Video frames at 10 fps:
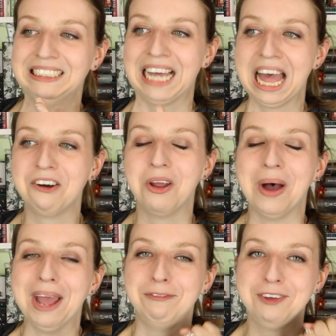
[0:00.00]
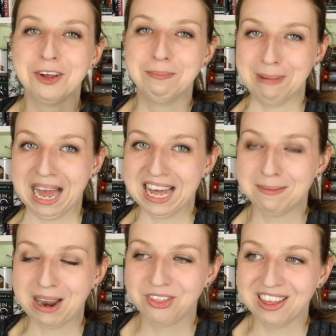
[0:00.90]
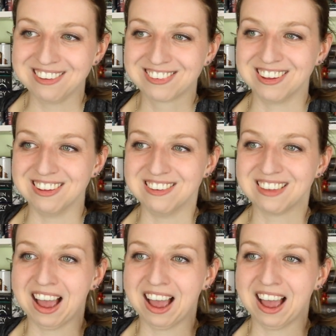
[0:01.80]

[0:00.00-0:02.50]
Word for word: I don't know, I feel bad about this because